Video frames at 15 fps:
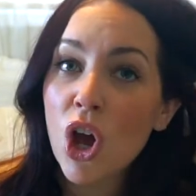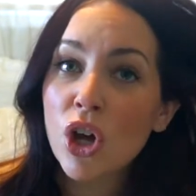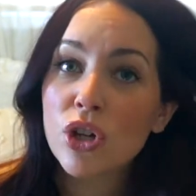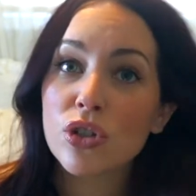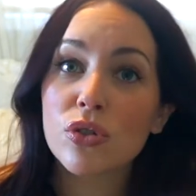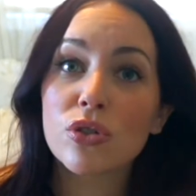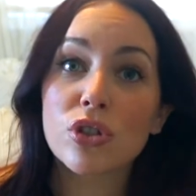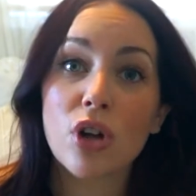
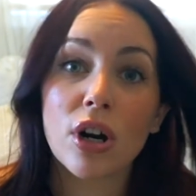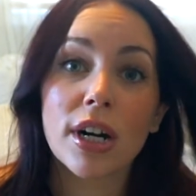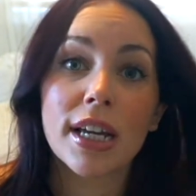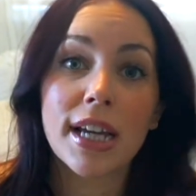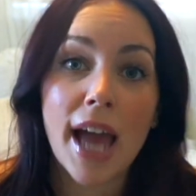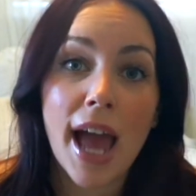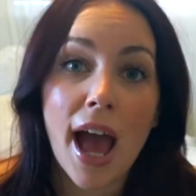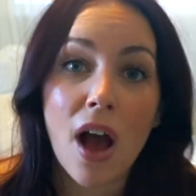So
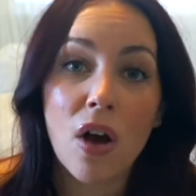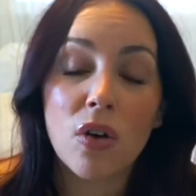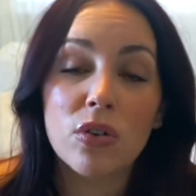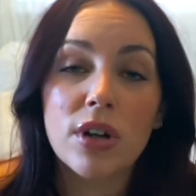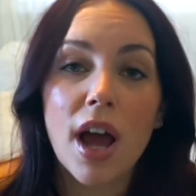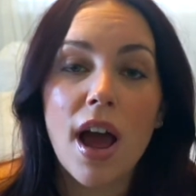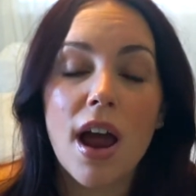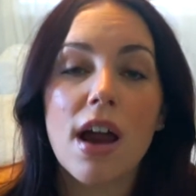starting
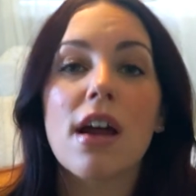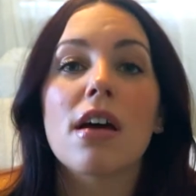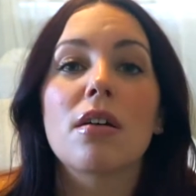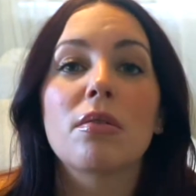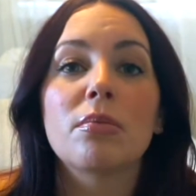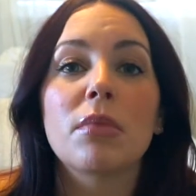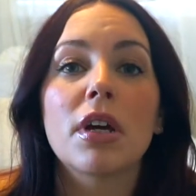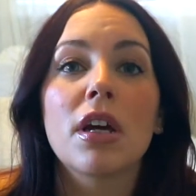out,
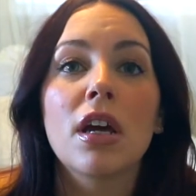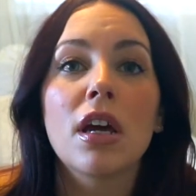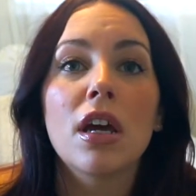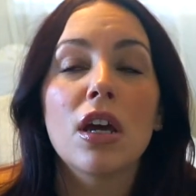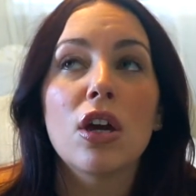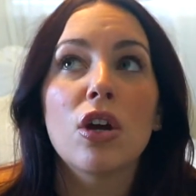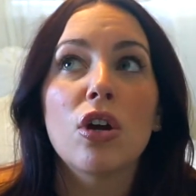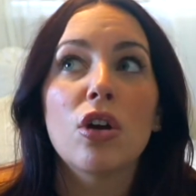
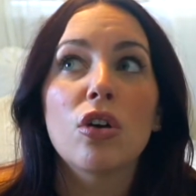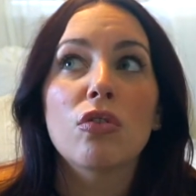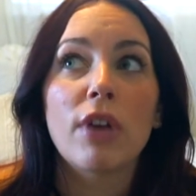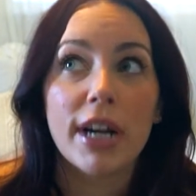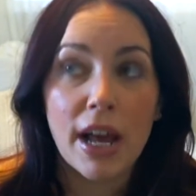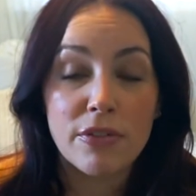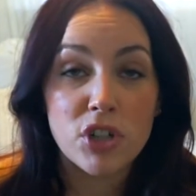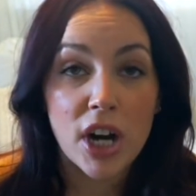
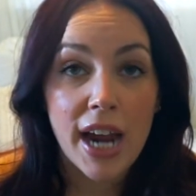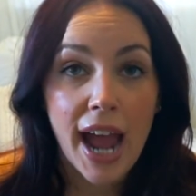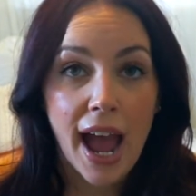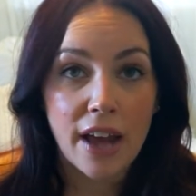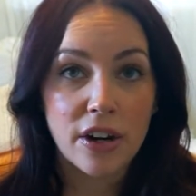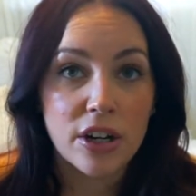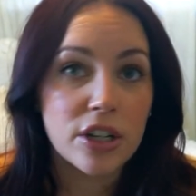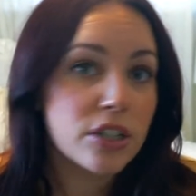right after I
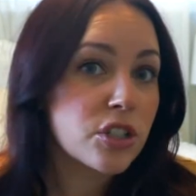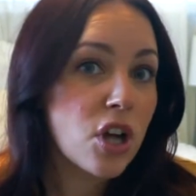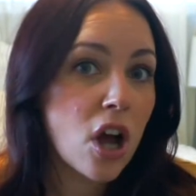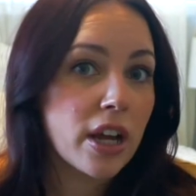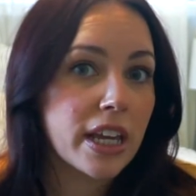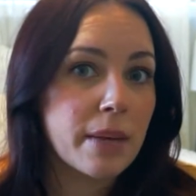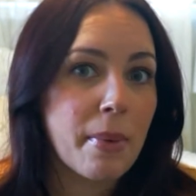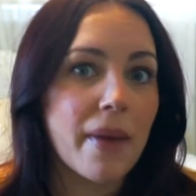had her,
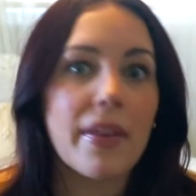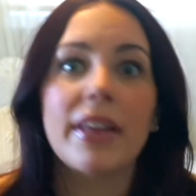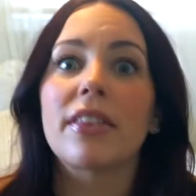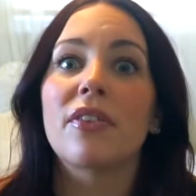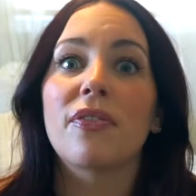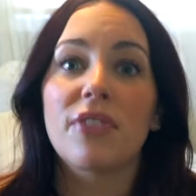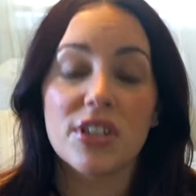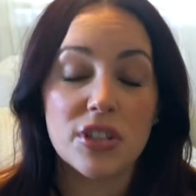talking about like
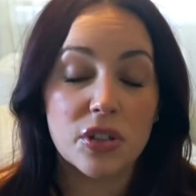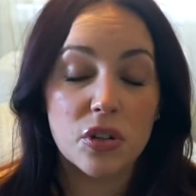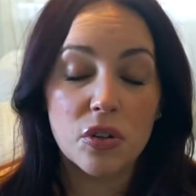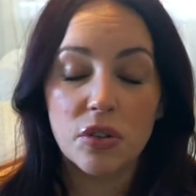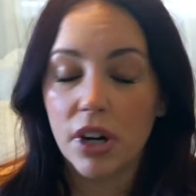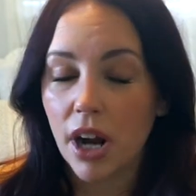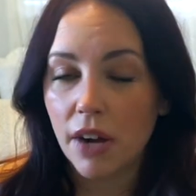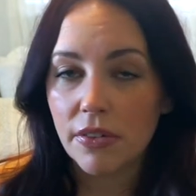the physical
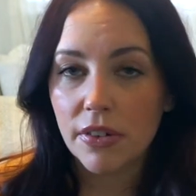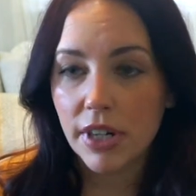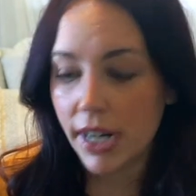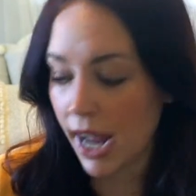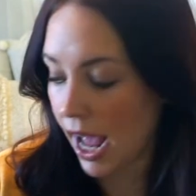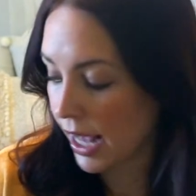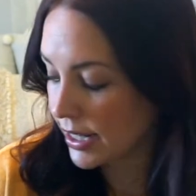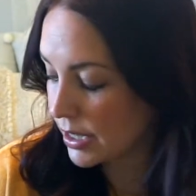recovery
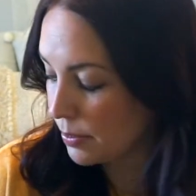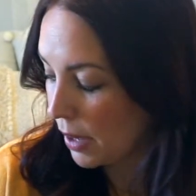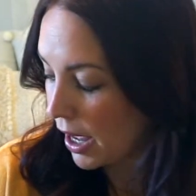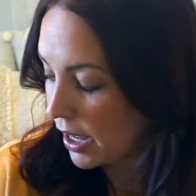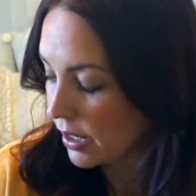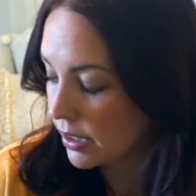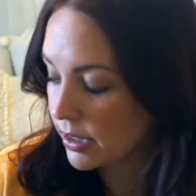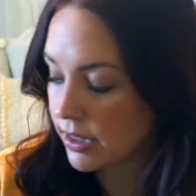
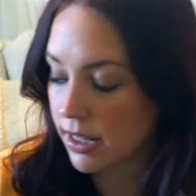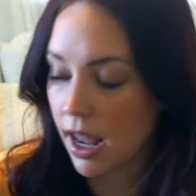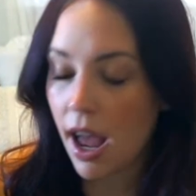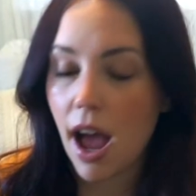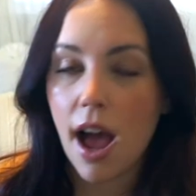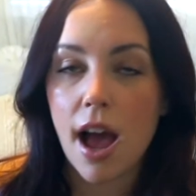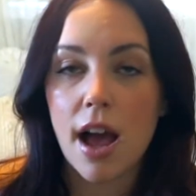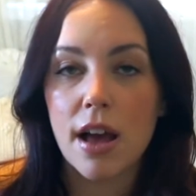aspect,
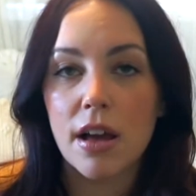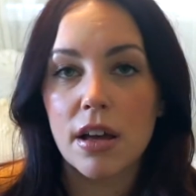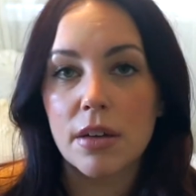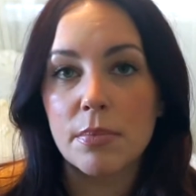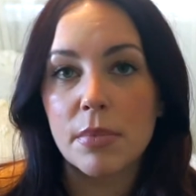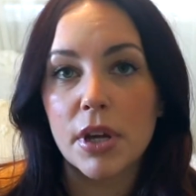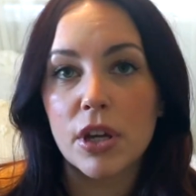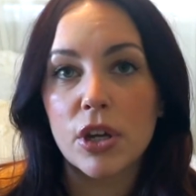
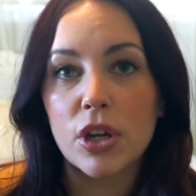I